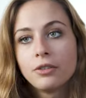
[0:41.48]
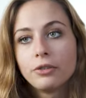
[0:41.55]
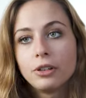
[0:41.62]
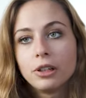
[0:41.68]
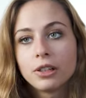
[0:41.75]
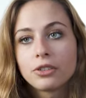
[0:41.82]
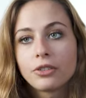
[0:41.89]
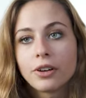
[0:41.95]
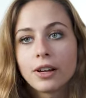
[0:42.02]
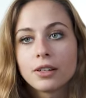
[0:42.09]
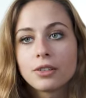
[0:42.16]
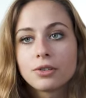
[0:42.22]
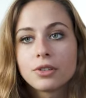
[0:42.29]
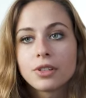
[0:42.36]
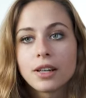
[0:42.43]
Really try
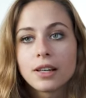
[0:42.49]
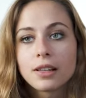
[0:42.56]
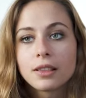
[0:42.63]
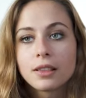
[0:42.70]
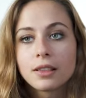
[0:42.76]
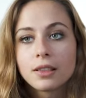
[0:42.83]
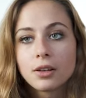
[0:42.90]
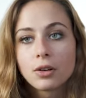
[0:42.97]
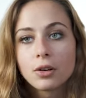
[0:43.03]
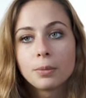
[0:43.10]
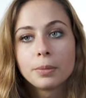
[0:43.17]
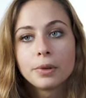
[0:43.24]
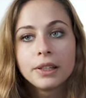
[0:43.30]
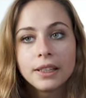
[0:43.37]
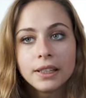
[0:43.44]
to take the
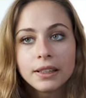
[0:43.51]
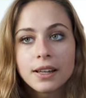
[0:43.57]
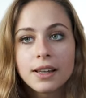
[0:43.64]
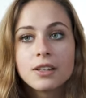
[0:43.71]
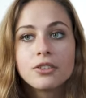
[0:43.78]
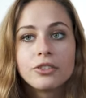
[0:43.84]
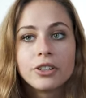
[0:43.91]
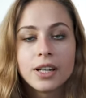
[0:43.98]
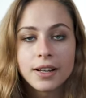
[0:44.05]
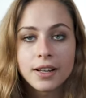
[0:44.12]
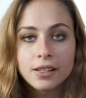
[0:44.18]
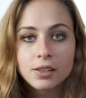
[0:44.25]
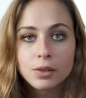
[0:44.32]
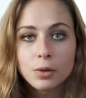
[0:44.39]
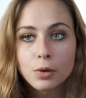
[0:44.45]
complete entry and
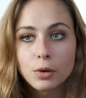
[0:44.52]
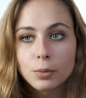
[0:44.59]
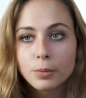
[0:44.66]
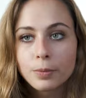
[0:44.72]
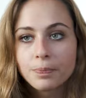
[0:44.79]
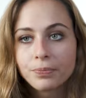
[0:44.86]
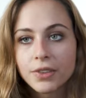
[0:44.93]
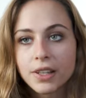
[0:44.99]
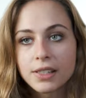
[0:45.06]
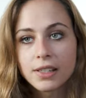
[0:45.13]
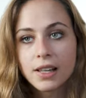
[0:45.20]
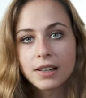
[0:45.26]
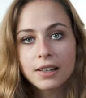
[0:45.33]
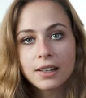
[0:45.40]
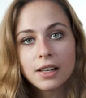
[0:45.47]
exit curve. There's
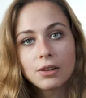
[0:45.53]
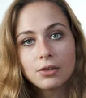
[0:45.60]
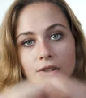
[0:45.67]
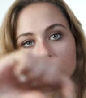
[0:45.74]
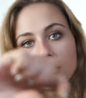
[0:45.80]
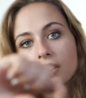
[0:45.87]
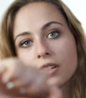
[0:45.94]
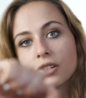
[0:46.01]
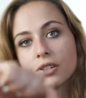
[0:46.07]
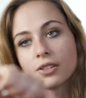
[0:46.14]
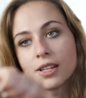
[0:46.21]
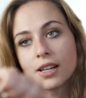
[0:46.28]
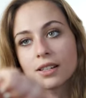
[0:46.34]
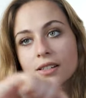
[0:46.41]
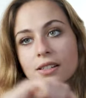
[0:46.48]
like a yellow sausage on
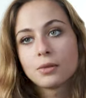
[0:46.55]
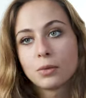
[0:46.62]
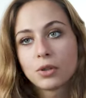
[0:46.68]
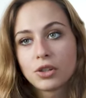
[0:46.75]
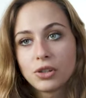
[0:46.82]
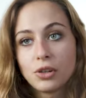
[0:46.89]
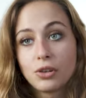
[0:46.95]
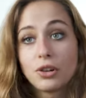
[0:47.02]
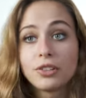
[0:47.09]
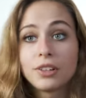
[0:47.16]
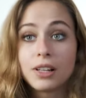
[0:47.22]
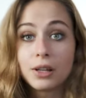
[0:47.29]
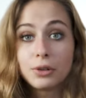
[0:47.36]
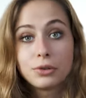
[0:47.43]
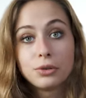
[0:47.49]
the exit, which you're not
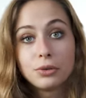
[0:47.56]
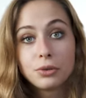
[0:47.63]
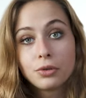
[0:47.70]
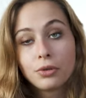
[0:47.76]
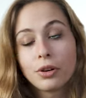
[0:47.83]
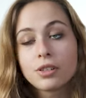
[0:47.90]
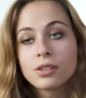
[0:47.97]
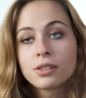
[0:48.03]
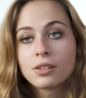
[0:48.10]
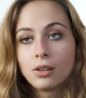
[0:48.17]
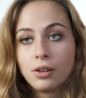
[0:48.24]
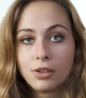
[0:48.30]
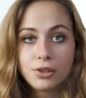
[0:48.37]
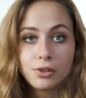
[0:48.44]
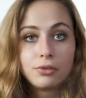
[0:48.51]
allowed to cross,
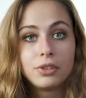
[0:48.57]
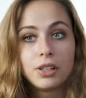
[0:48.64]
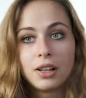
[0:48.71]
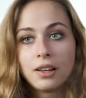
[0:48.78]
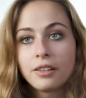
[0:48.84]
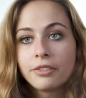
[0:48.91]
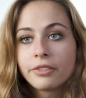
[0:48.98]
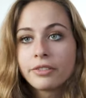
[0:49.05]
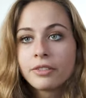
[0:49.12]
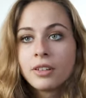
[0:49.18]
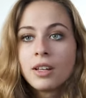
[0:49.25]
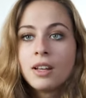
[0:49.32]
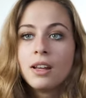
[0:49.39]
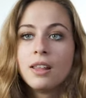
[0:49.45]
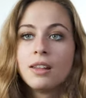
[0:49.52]
also in real life.
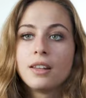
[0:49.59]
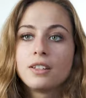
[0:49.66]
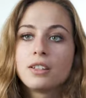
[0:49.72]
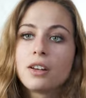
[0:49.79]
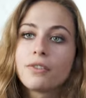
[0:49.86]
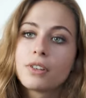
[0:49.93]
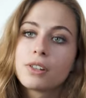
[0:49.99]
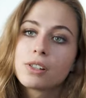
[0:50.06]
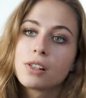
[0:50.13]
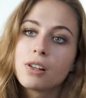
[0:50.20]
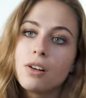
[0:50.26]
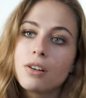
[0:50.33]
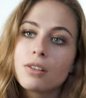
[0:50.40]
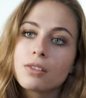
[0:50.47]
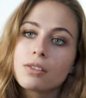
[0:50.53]
Then you have this
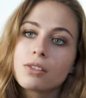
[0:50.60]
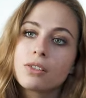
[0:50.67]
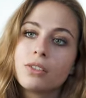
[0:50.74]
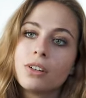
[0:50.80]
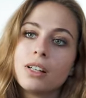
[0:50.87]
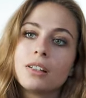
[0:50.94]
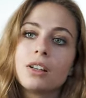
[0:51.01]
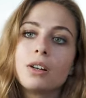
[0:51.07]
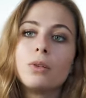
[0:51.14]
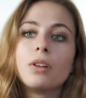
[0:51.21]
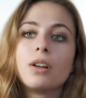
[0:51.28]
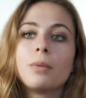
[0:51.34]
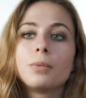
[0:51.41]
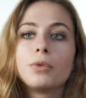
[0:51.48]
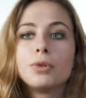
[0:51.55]
long straight
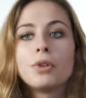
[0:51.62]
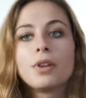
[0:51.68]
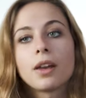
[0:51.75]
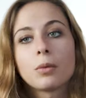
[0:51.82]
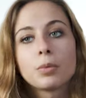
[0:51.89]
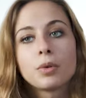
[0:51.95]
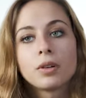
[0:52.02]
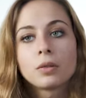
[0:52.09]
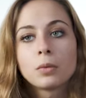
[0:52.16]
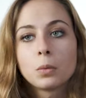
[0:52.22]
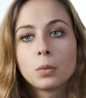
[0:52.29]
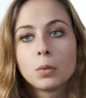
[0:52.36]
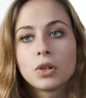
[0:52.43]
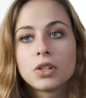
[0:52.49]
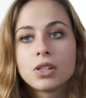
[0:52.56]
going up to the apron,
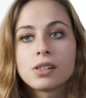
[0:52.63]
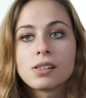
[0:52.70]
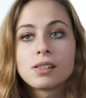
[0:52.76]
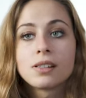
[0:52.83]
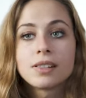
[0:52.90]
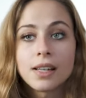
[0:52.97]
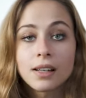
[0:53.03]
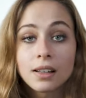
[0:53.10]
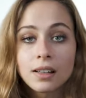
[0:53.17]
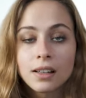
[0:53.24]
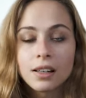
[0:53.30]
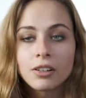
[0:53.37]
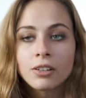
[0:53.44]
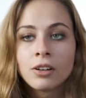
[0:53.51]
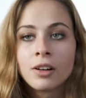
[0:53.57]
which is in 2nd
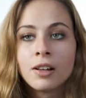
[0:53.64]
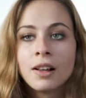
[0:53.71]
gear.